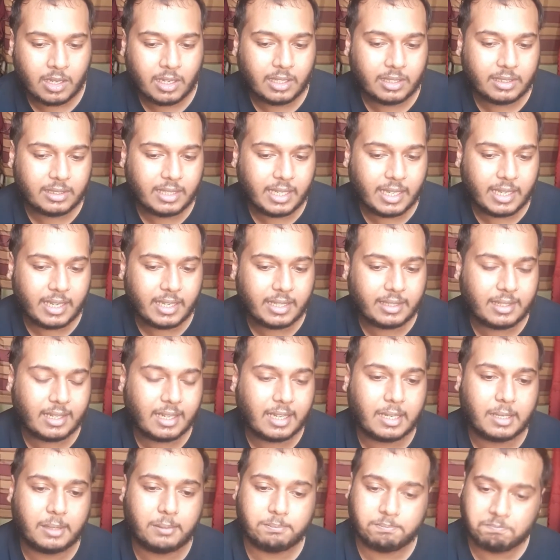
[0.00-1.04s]
Then
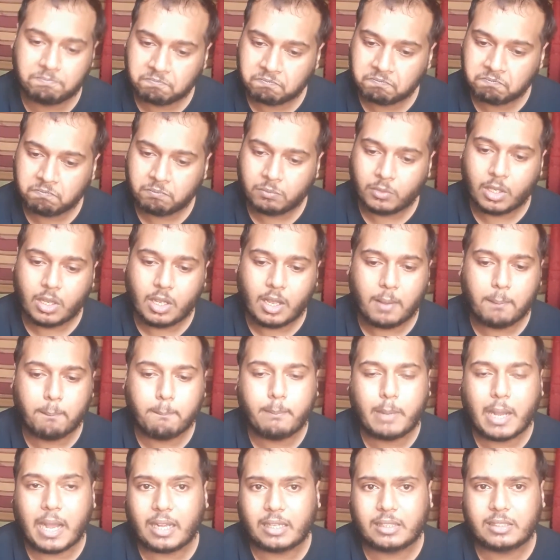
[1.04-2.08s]

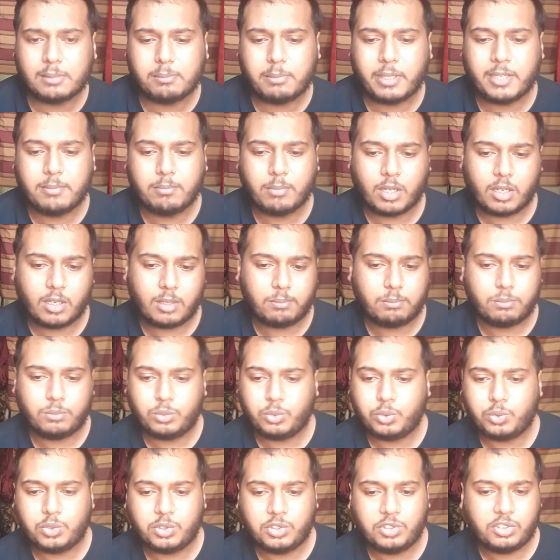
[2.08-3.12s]
back to Big Mom,
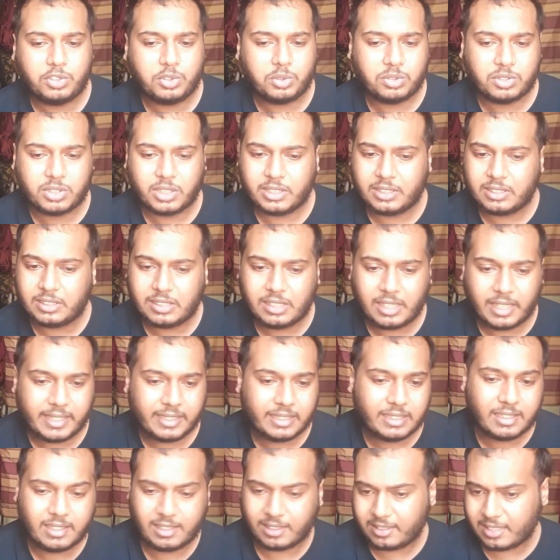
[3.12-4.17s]
who is using the
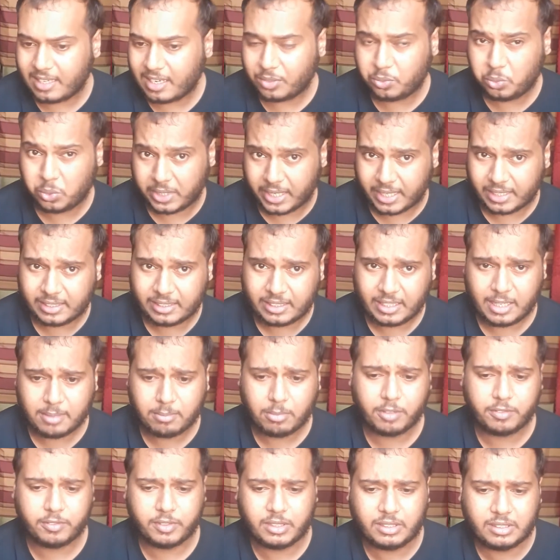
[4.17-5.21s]
lightning attack. We get the name
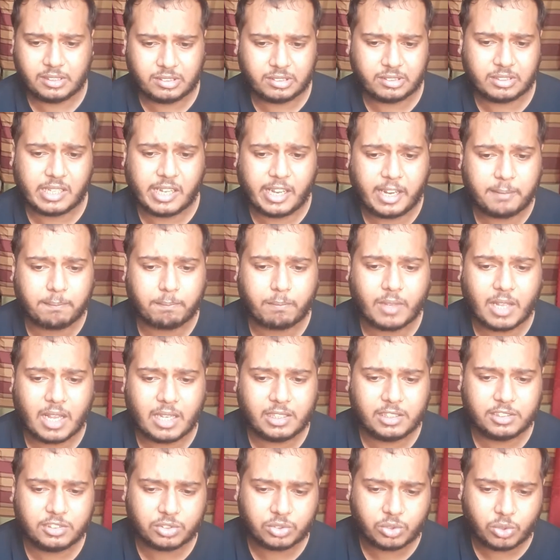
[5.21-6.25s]
of it this time, and
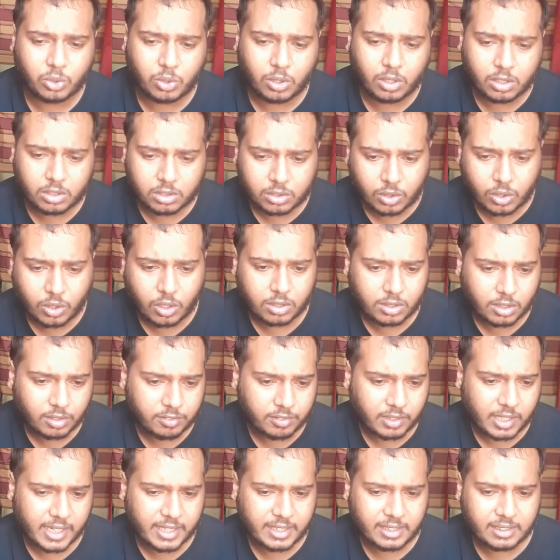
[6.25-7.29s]
it's called God of
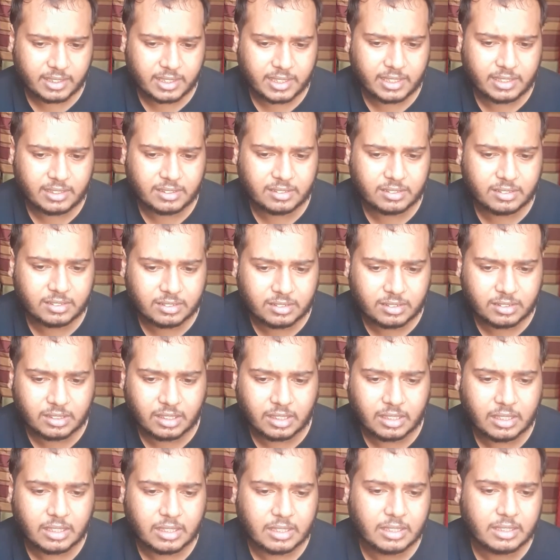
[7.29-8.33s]
Lightning
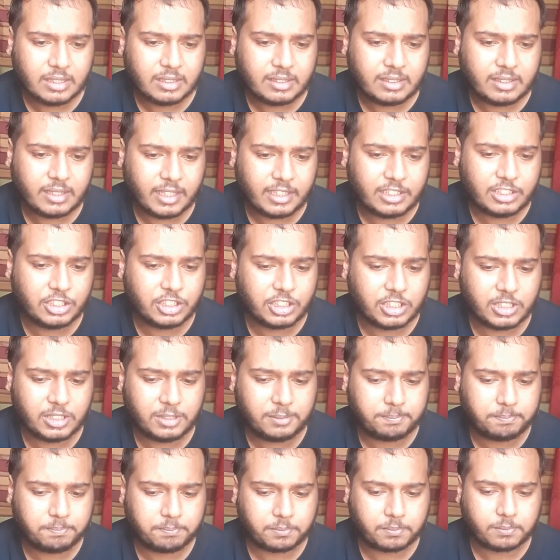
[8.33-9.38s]

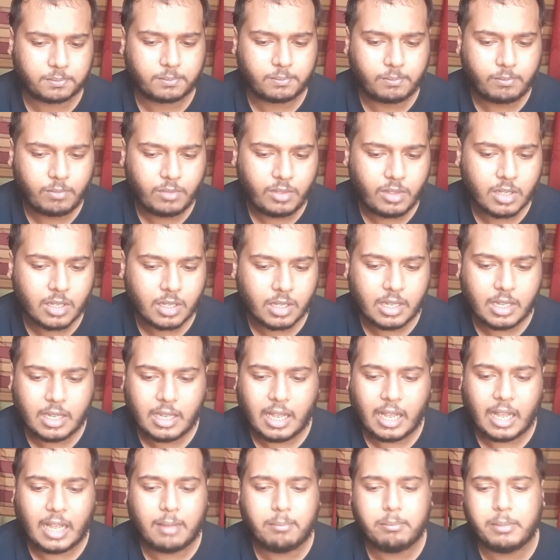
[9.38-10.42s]
Tenjin.
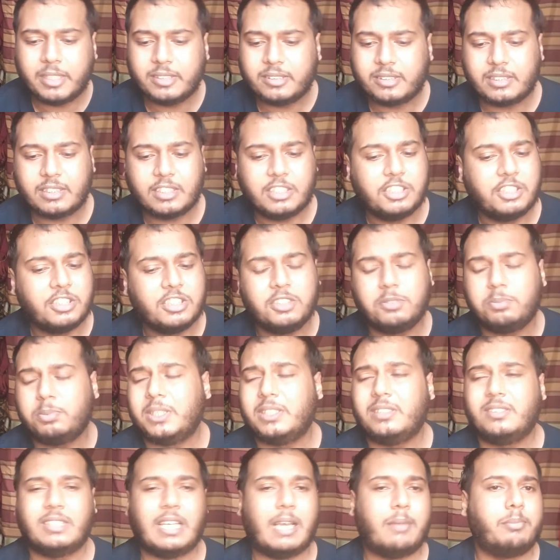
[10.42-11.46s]
And basically she's
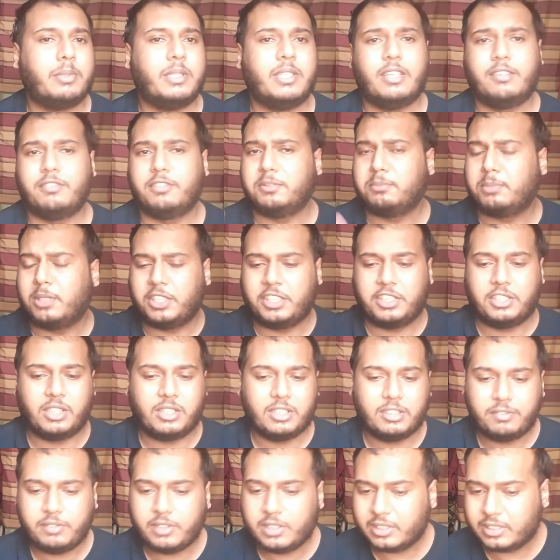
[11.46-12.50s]
been zapping everybody on
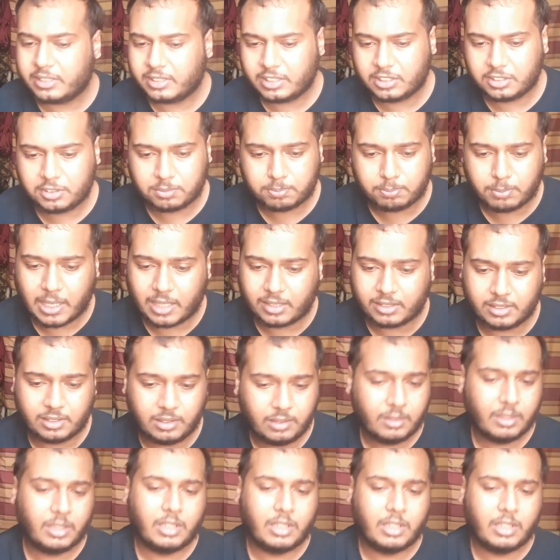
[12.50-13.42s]
the field in this panel.